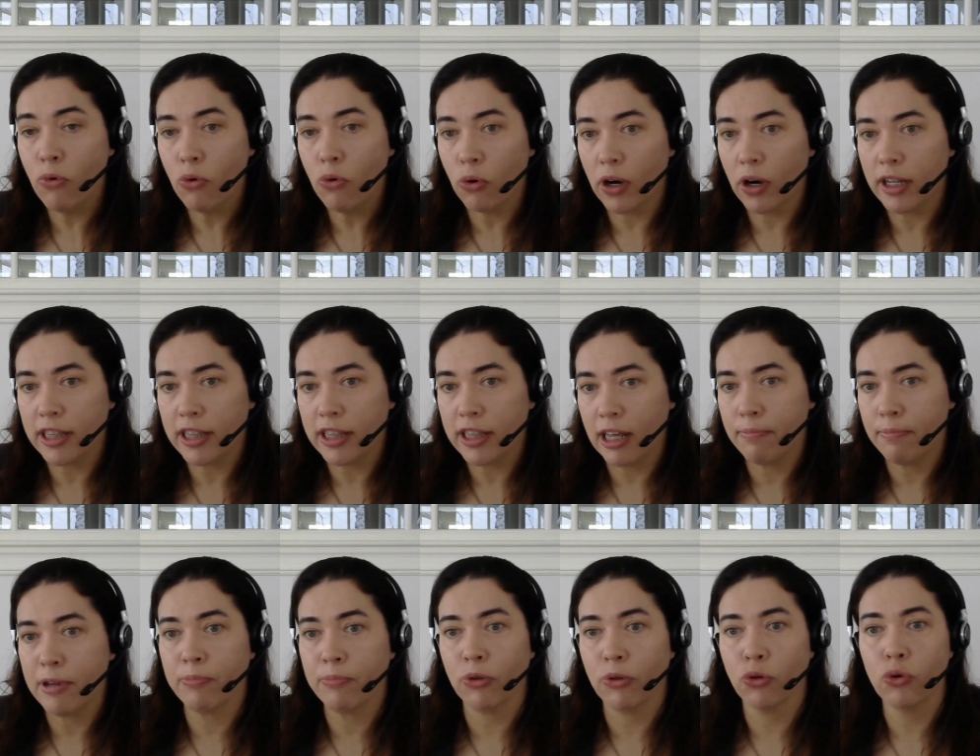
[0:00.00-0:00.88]
more than
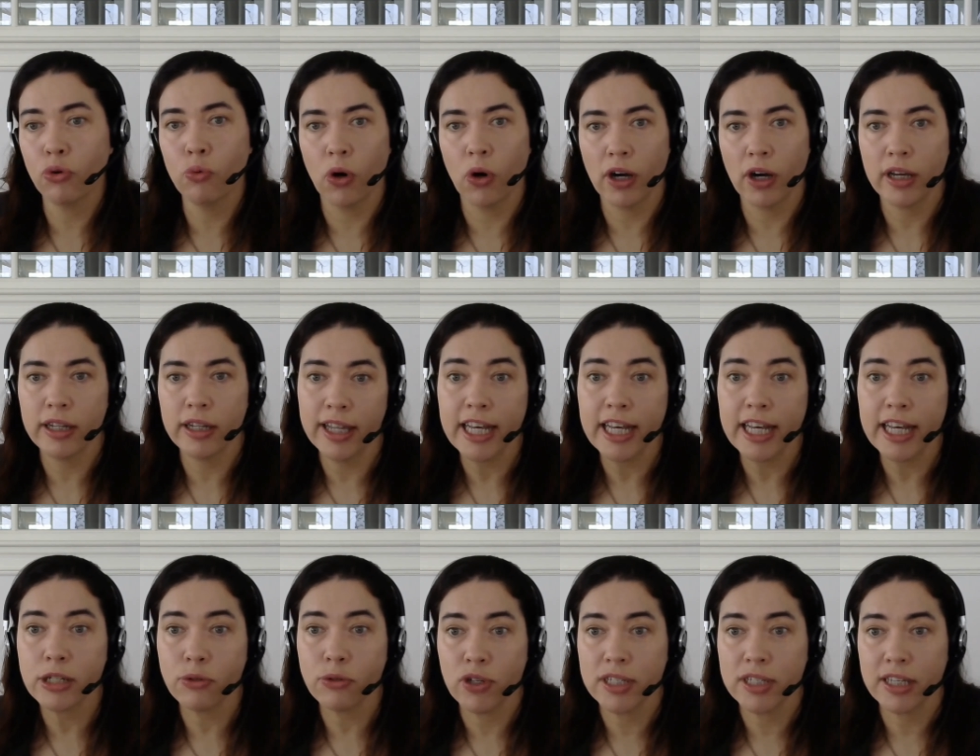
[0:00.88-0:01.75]
people who work in
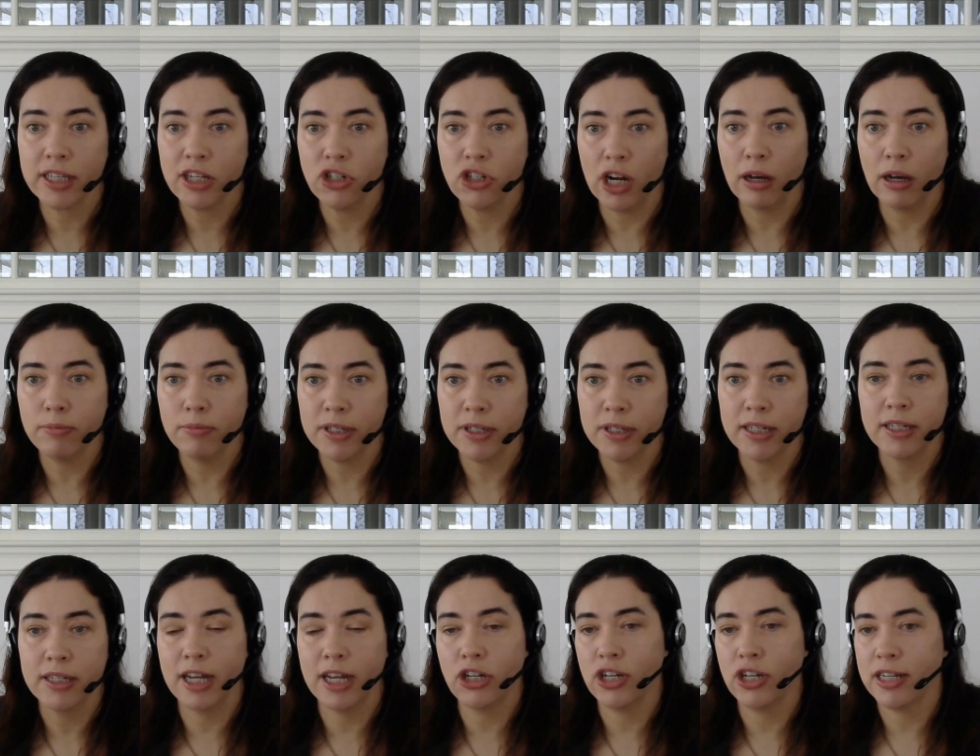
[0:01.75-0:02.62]
less risky jobs,
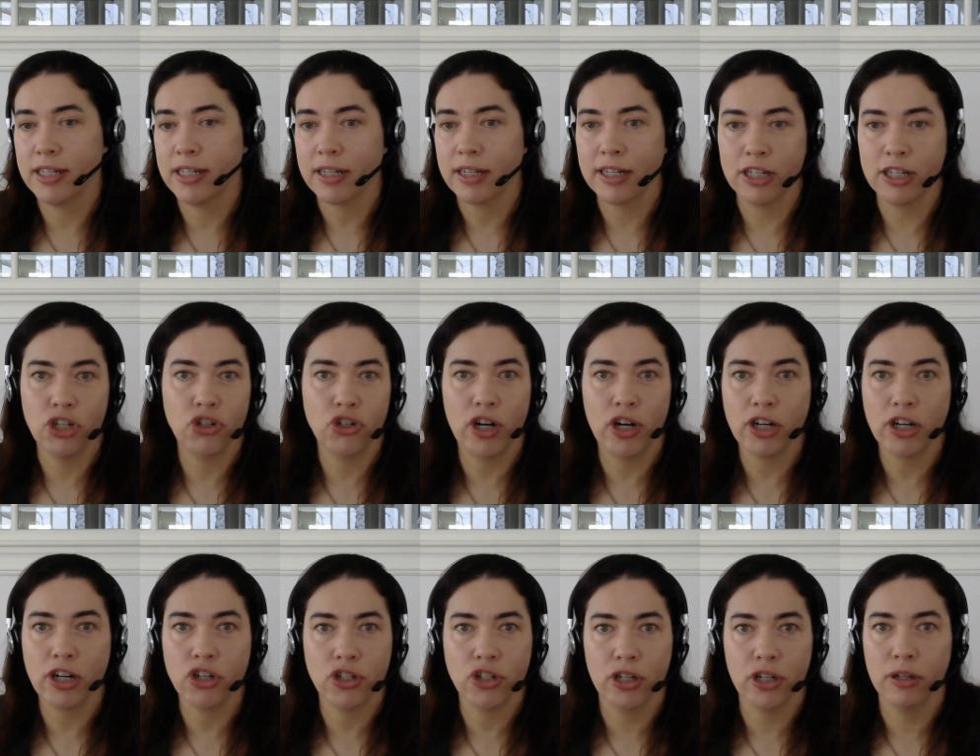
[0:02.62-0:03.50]
such as
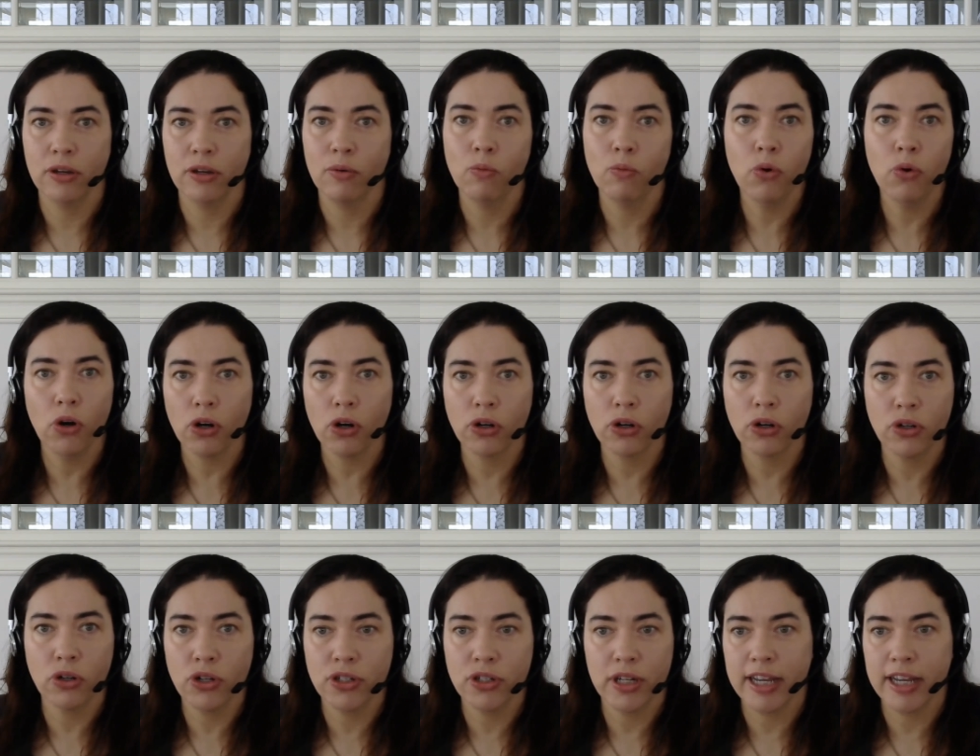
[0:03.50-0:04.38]
construction
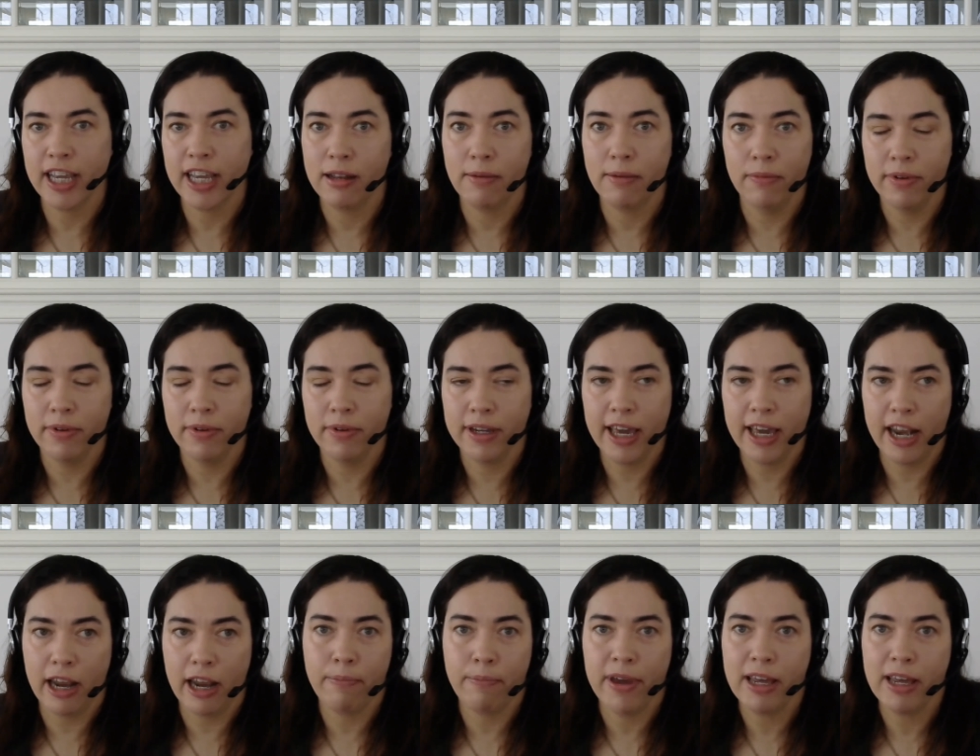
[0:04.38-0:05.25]
workers I get,
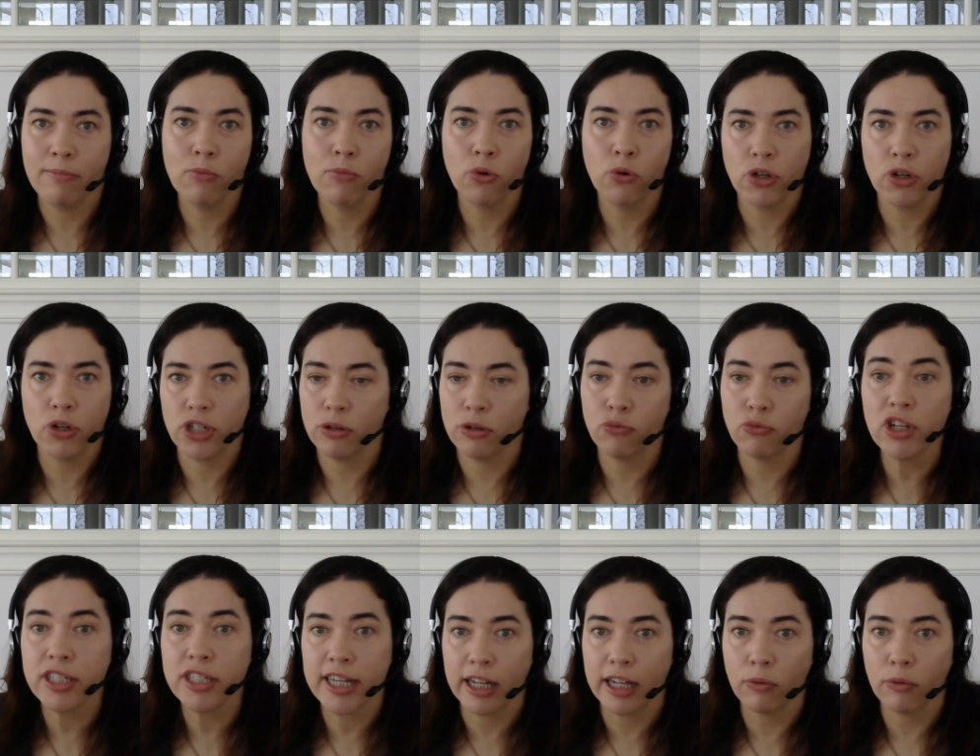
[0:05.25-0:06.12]
getting paid more than
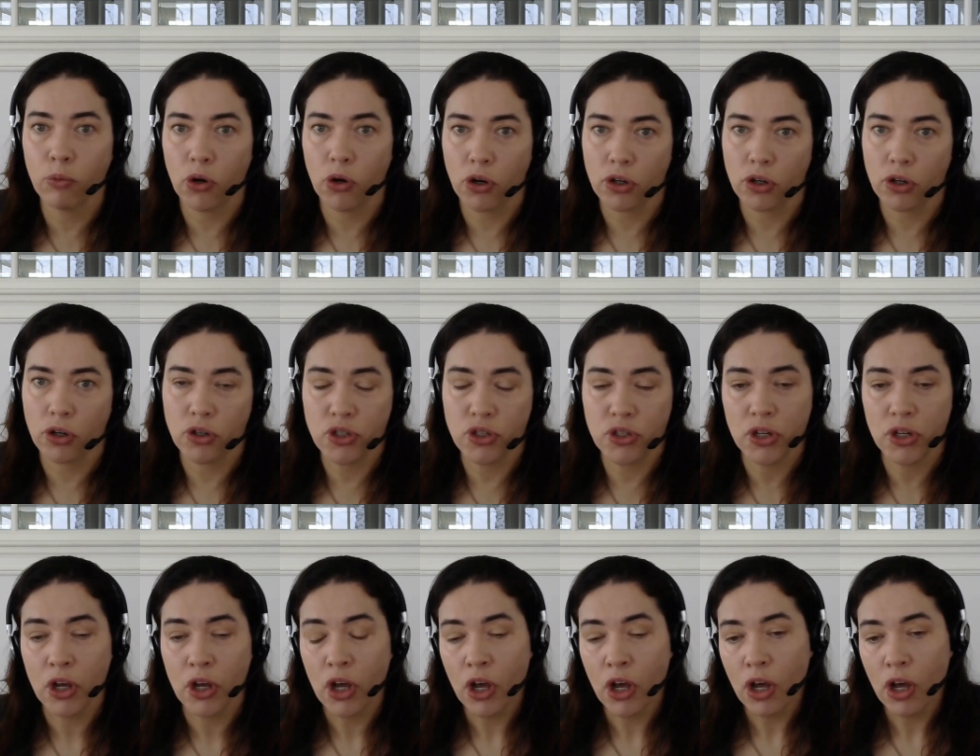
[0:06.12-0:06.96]
retail workers.